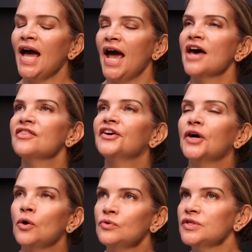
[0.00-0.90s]
Heather,
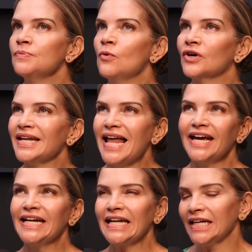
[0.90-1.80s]
who's more
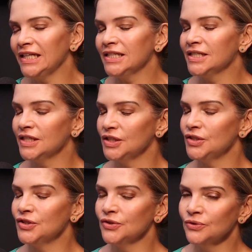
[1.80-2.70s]
likely
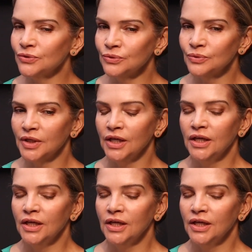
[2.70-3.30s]
to